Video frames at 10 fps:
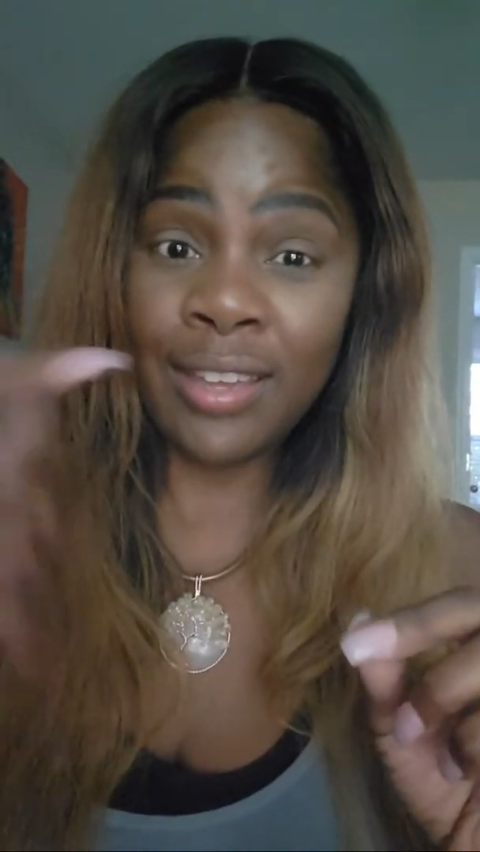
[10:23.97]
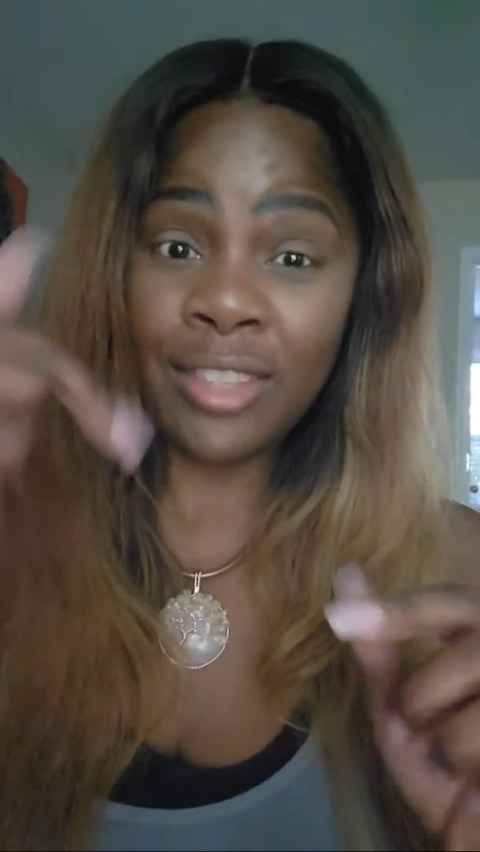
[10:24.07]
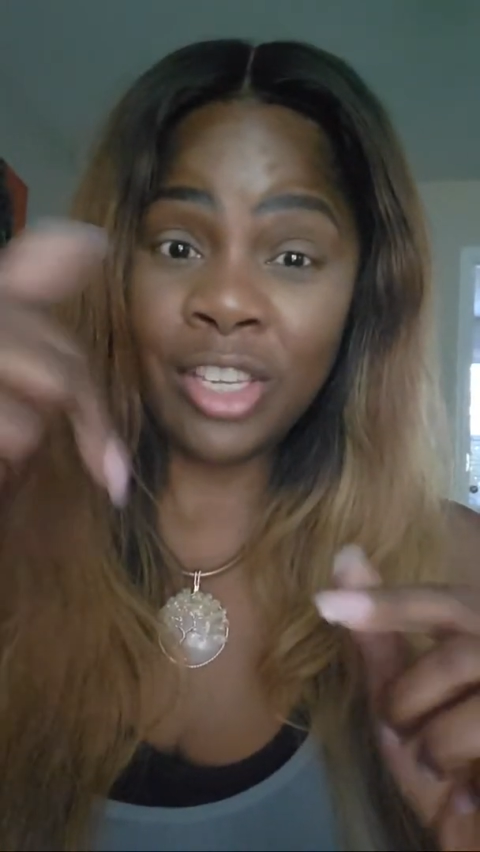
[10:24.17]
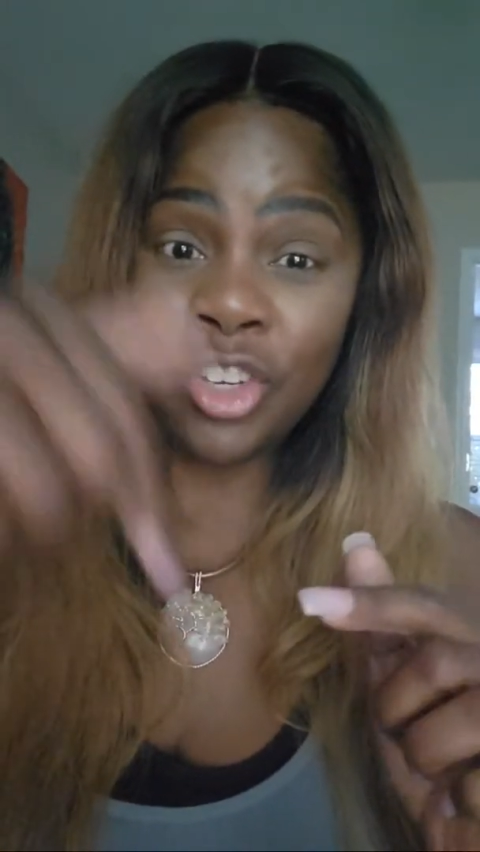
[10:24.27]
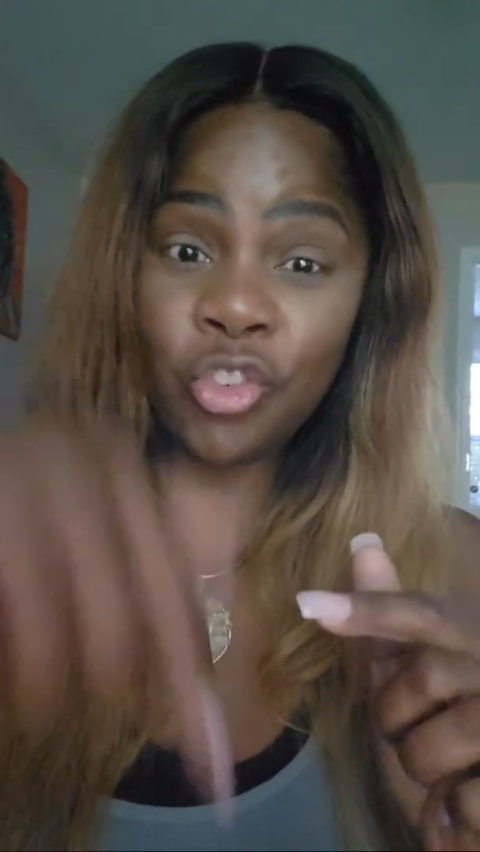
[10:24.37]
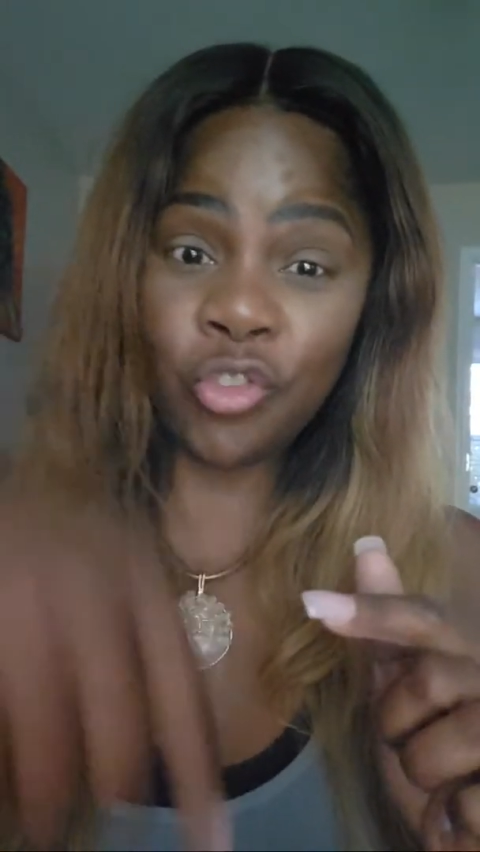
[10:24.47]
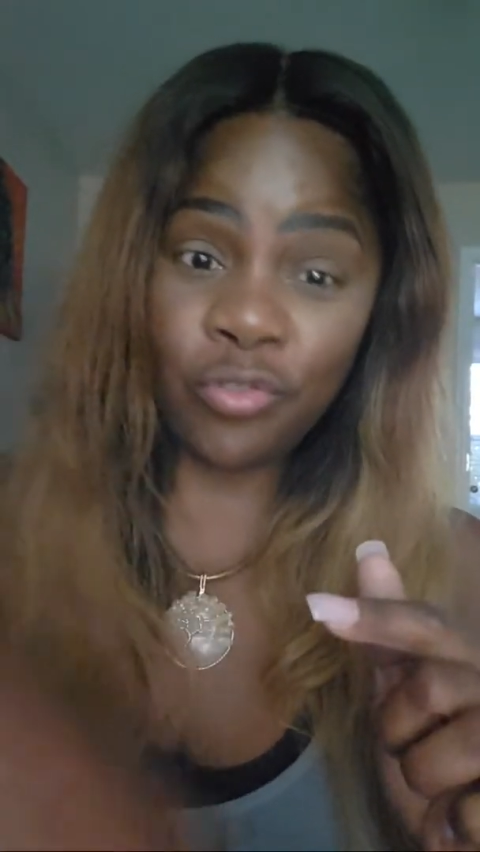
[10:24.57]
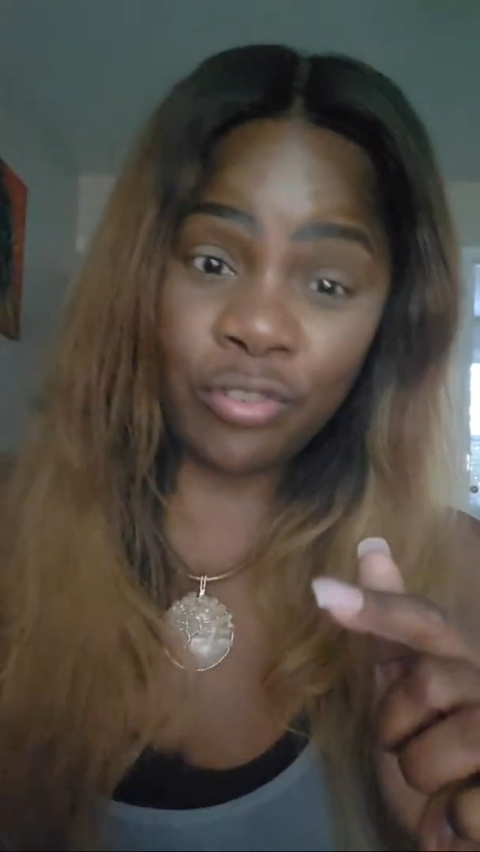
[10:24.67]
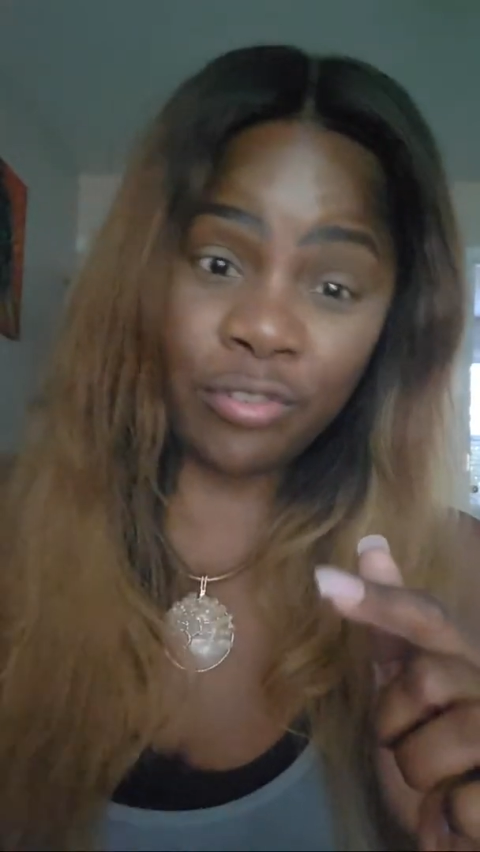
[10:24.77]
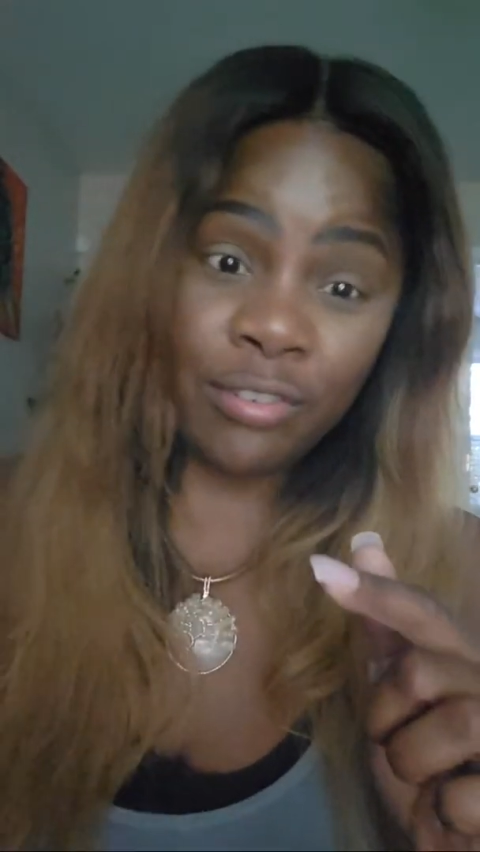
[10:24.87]
to
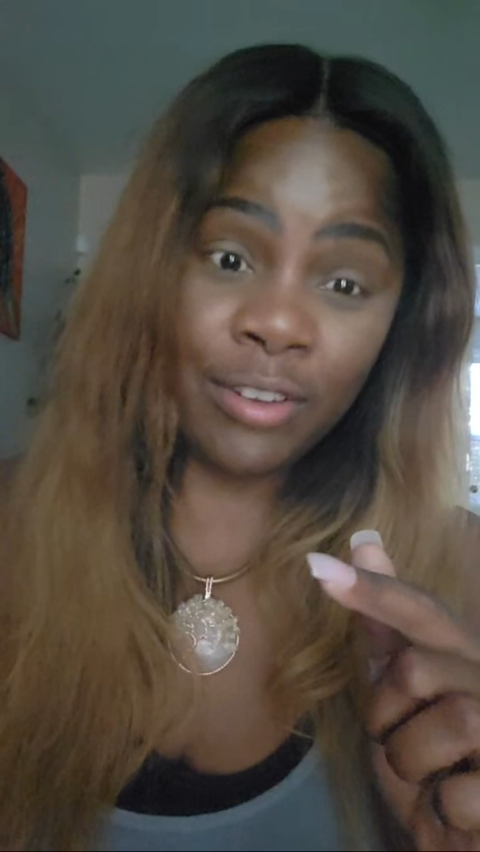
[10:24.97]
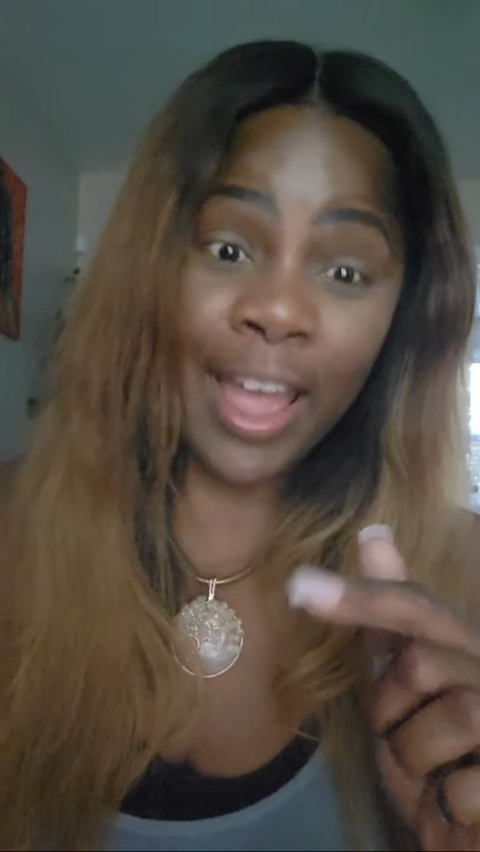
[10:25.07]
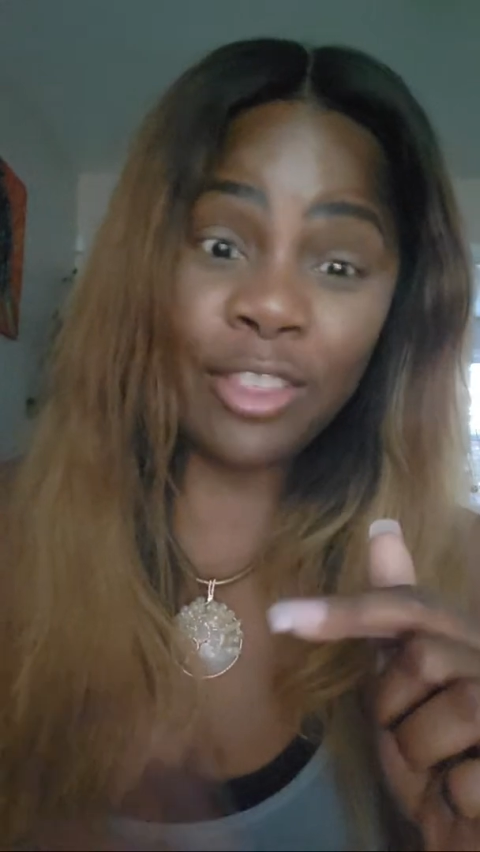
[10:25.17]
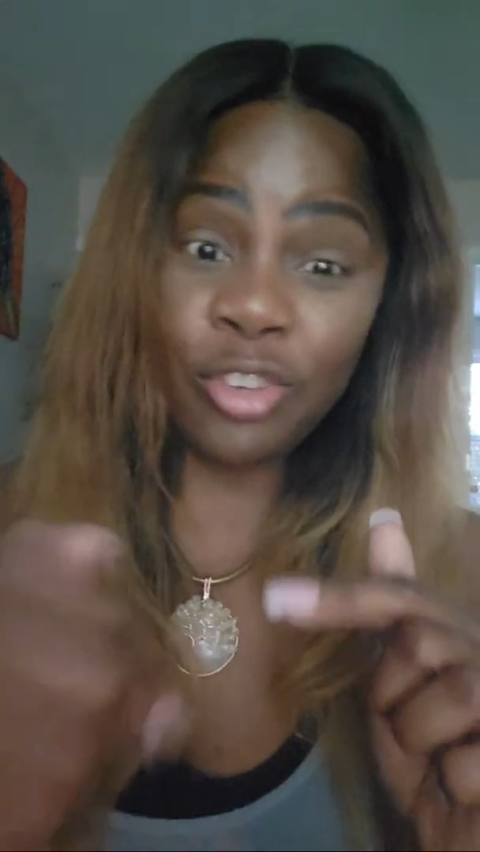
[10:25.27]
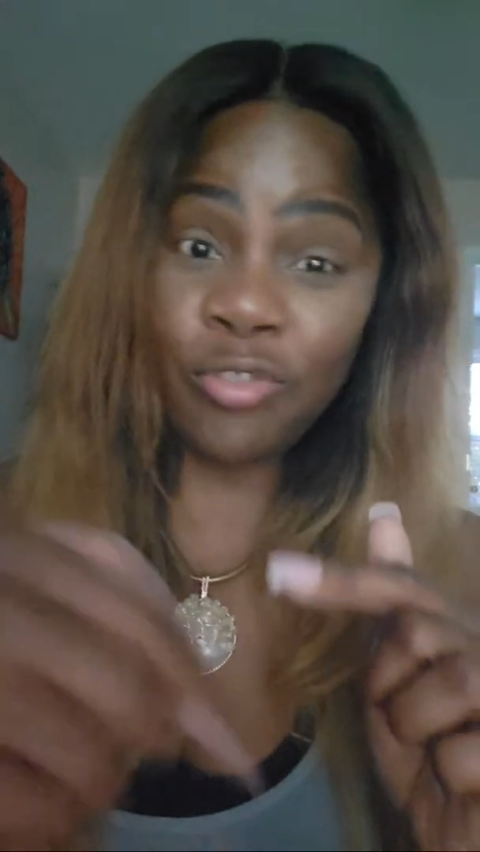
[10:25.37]
either